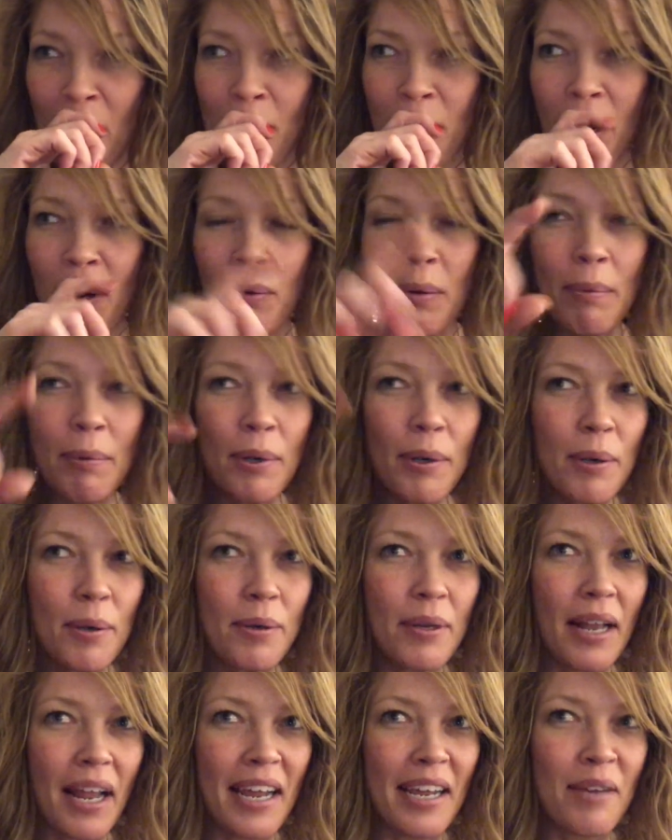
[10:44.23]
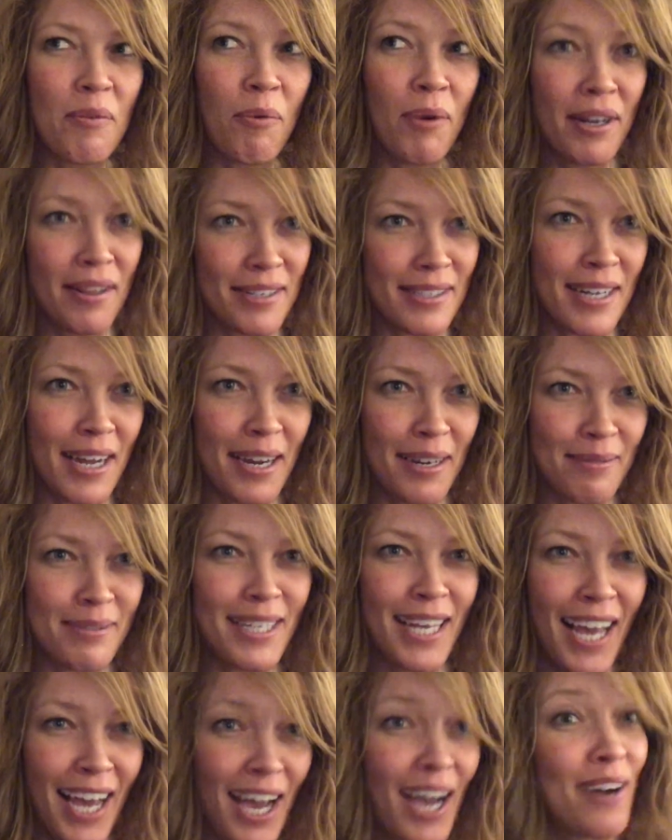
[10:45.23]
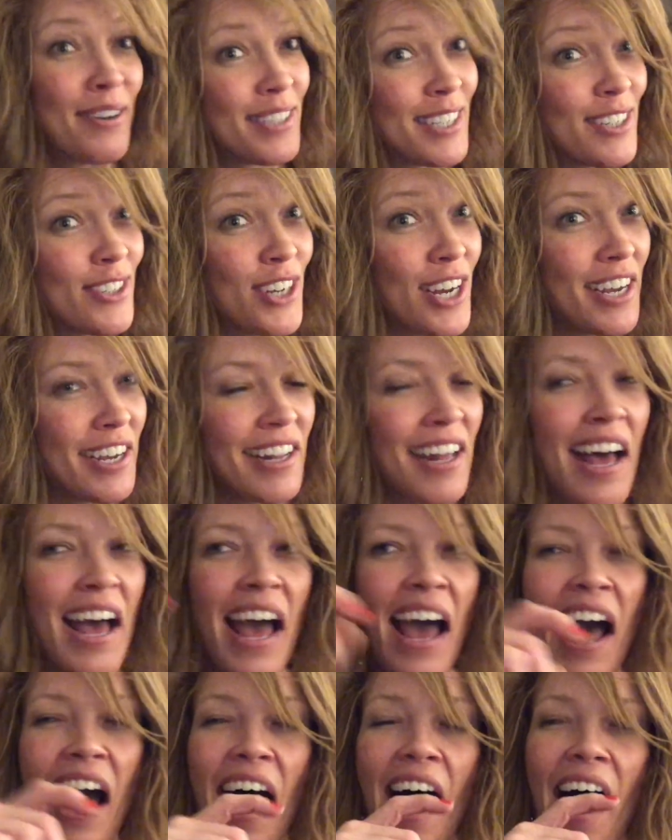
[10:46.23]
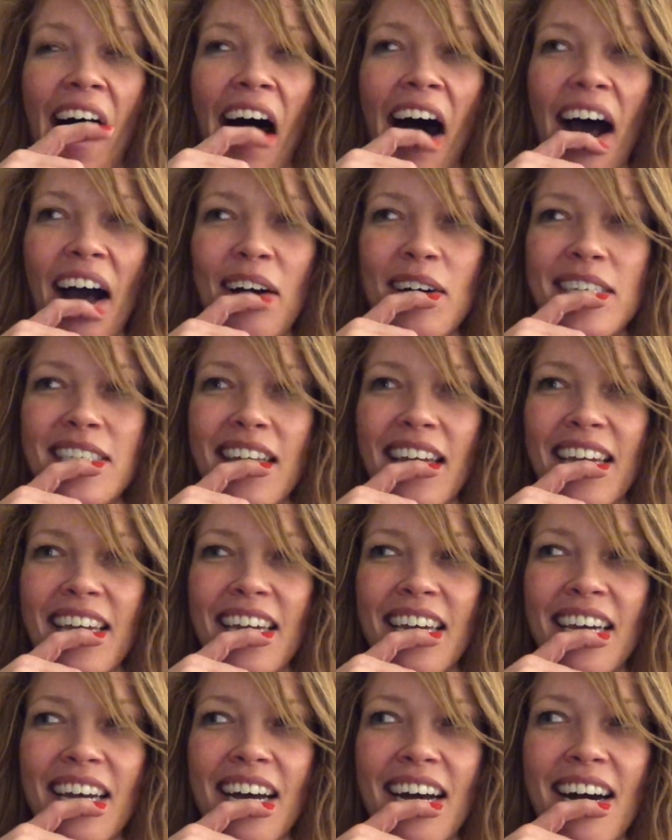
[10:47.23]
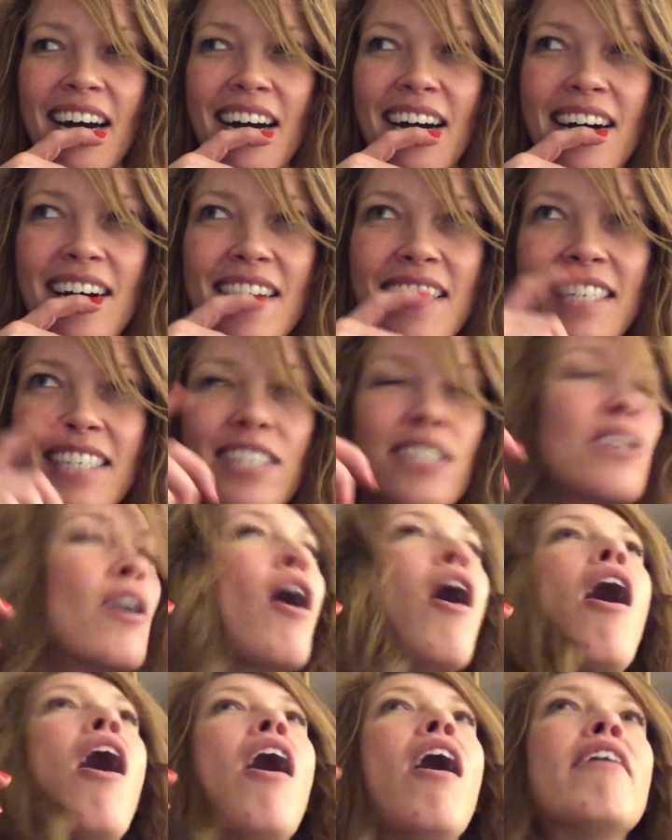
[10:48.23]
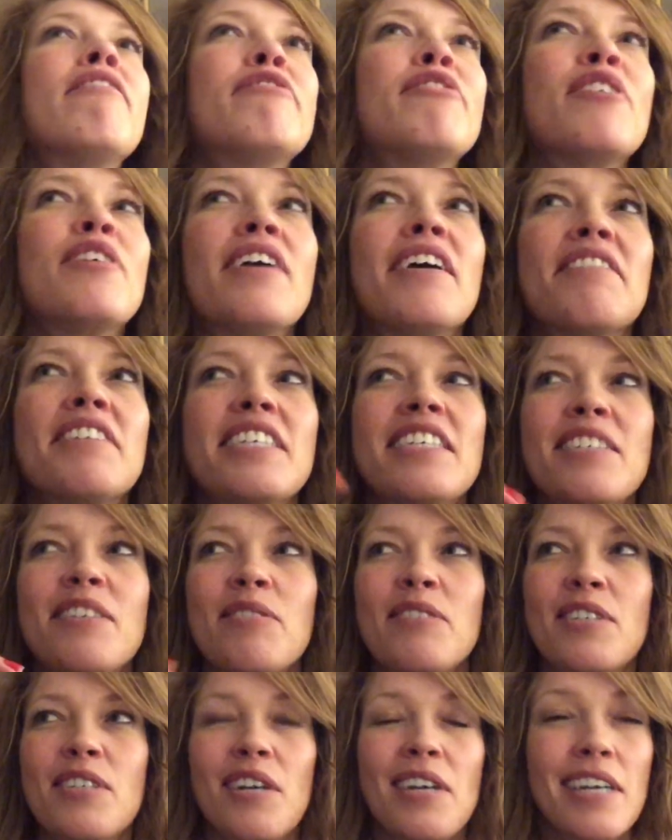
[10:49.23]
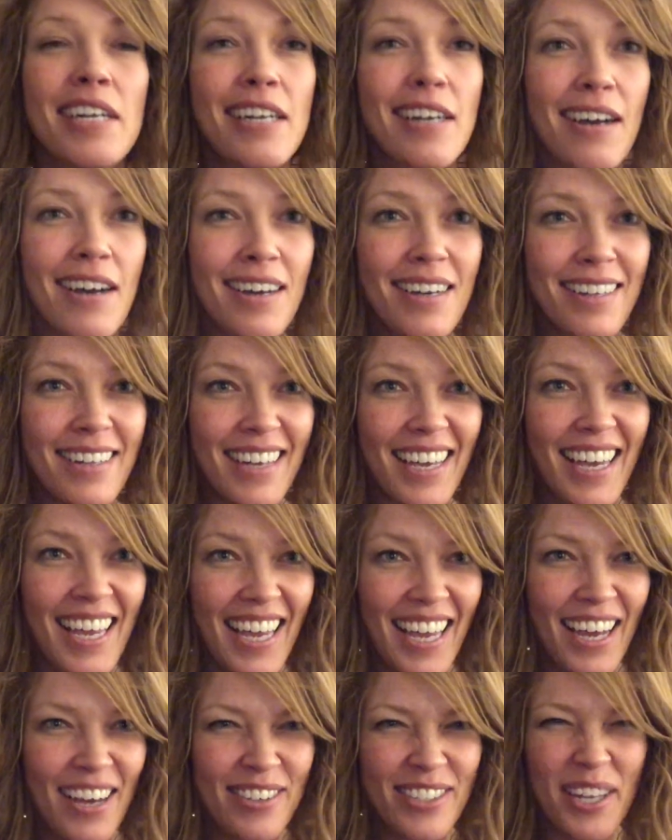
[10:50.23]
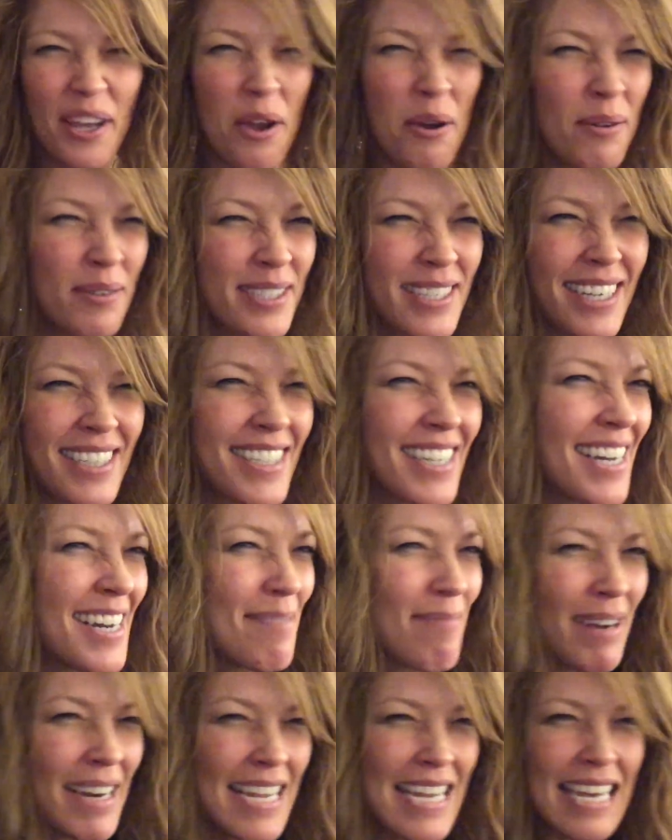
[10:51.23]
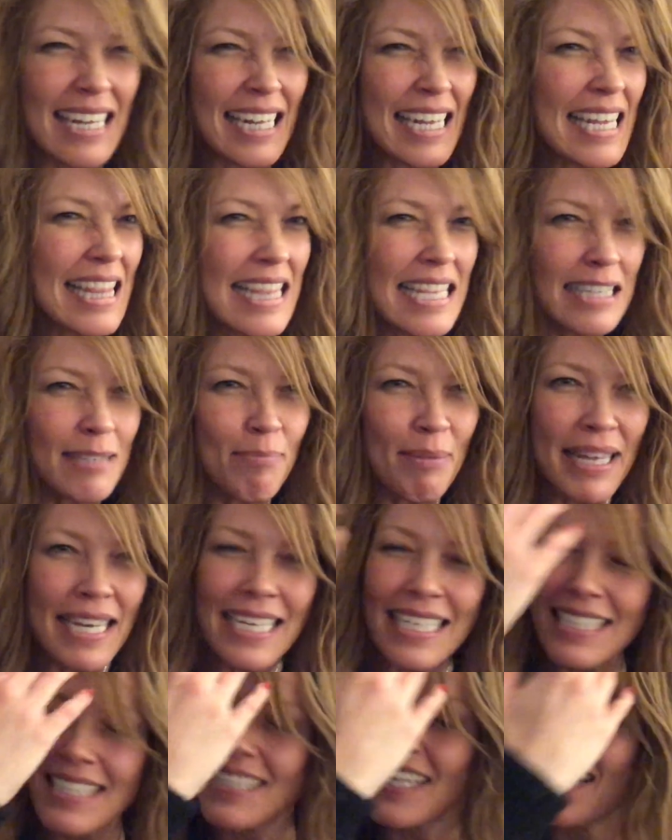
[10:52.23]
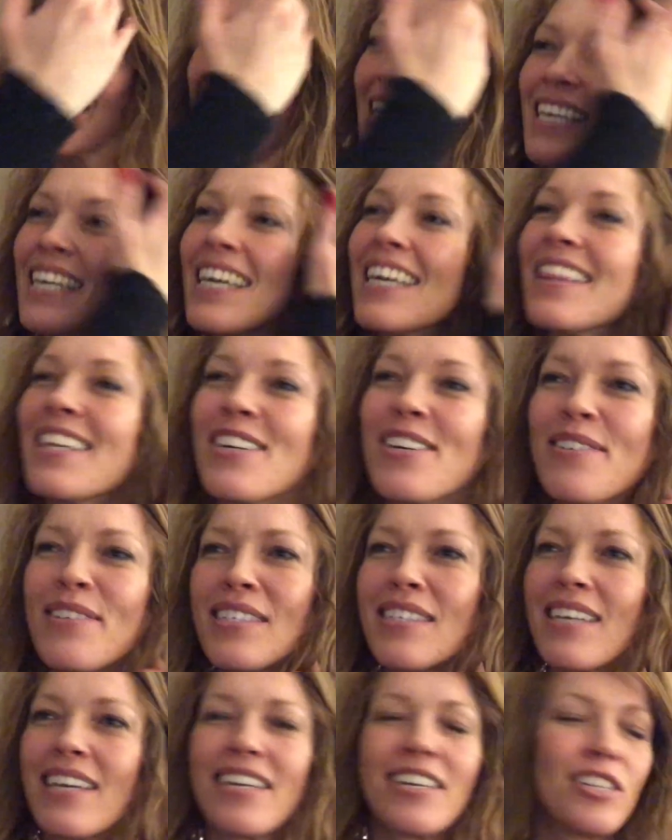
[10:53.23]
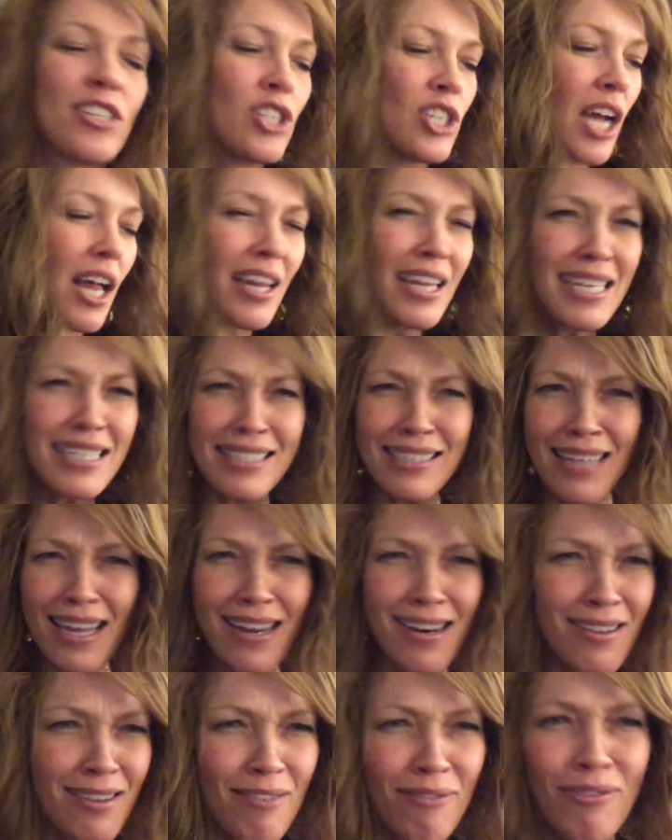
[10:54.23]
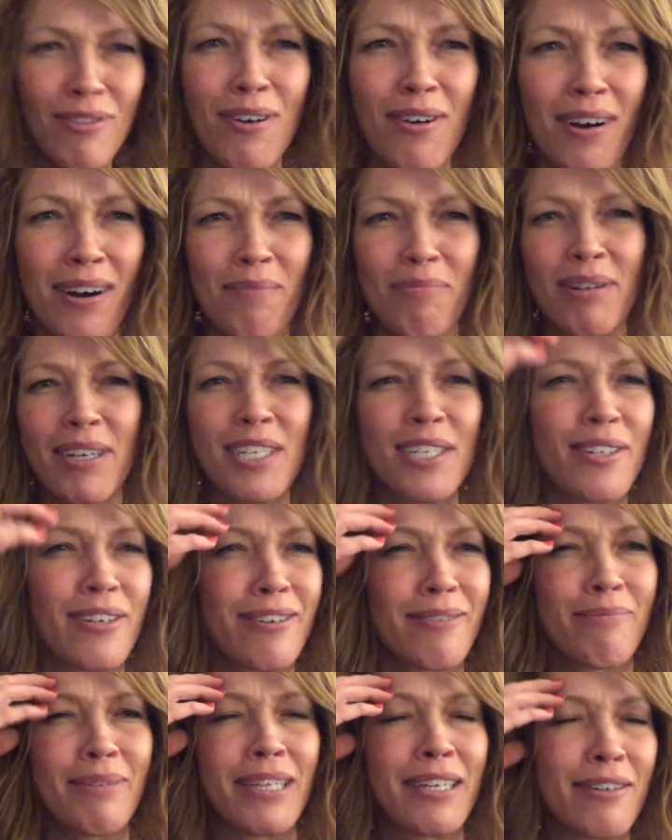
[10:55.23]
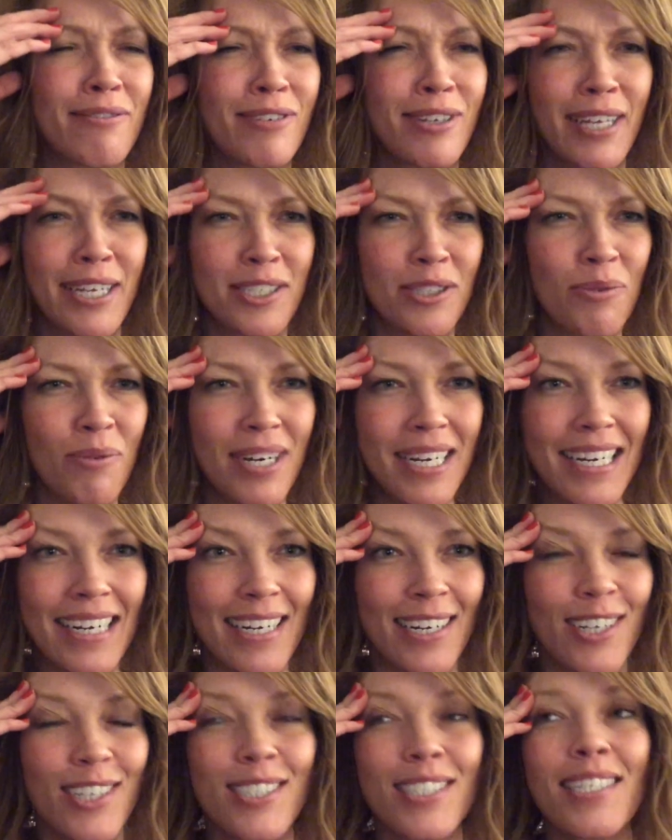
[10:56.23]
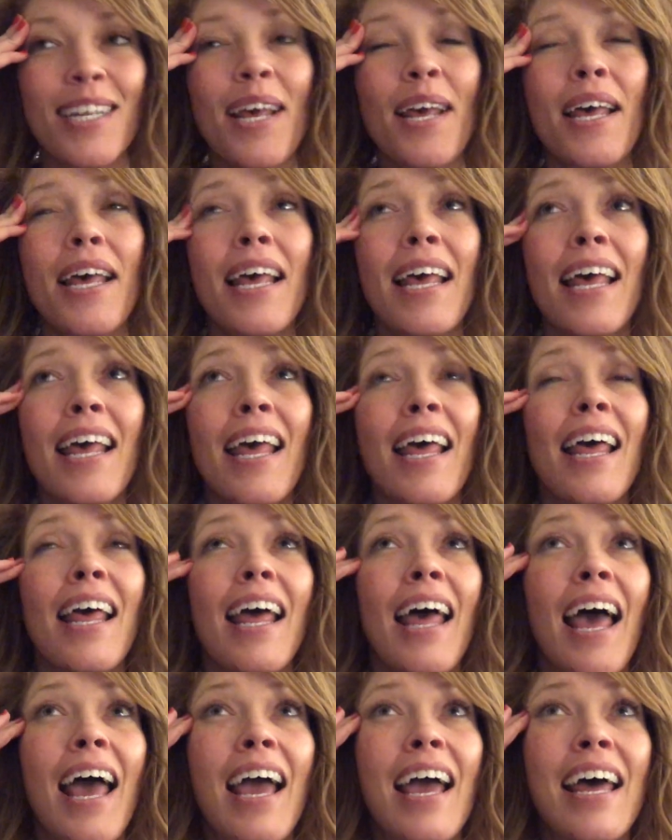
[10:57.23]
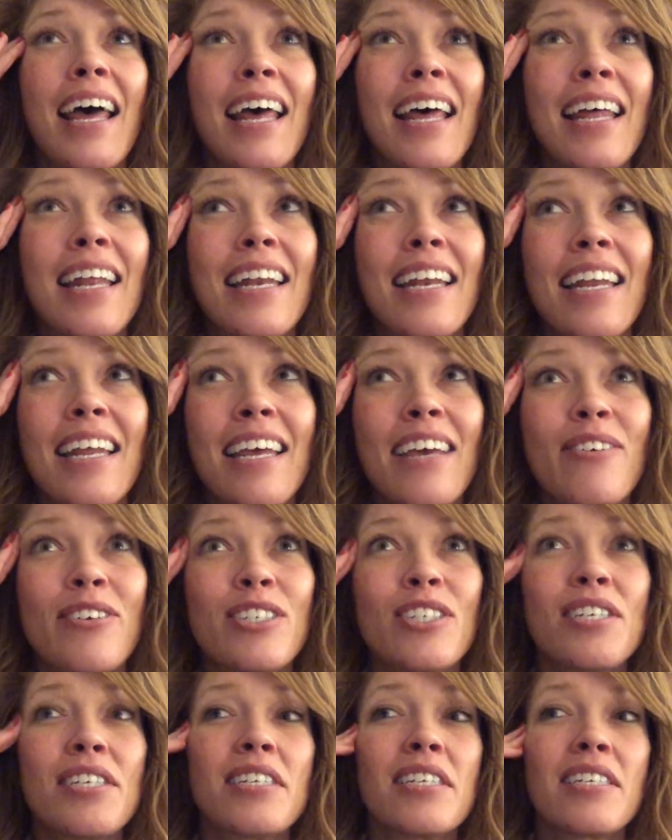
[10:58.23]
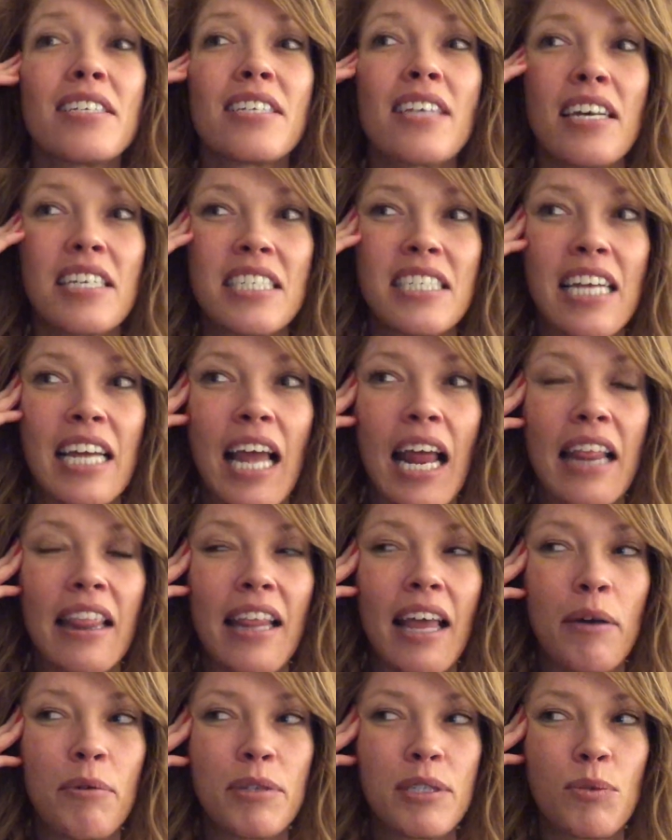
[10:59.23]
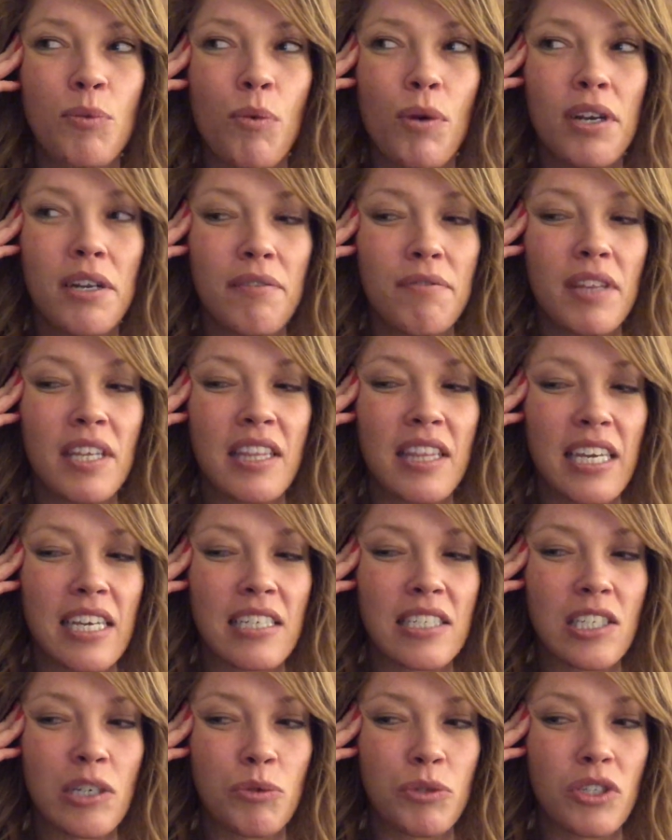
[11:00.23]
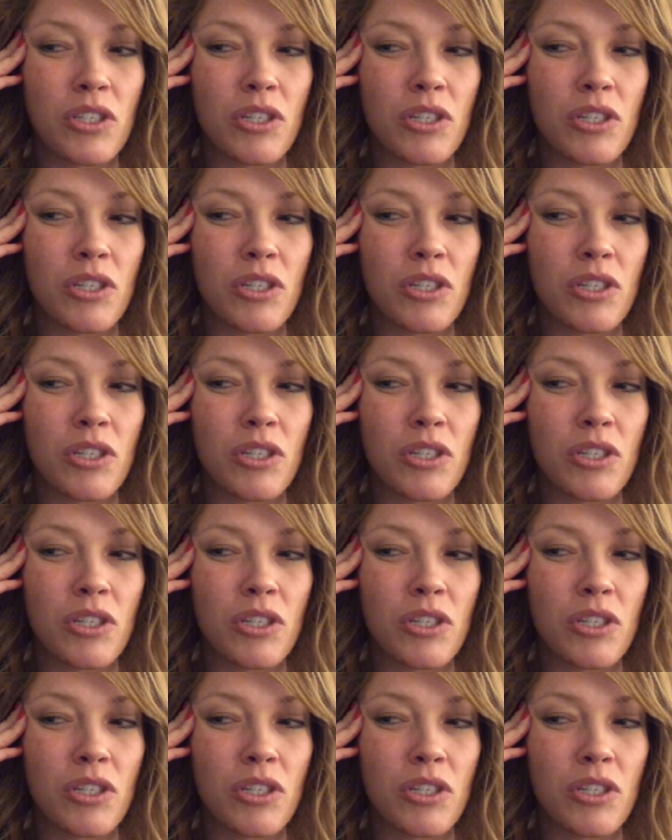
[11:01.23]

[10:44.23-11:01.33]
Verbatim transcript: But I remember, like, one of the times I was in jail, I was like, "Oh, this is so awful. Everything's so dirty and ugly." I was like, "Who does anybody clean this place?" Like, there was like a jelly stain on the floor. I'm pretty sure it had been there for like 20 years and it was just disgusting and that was one of the things that was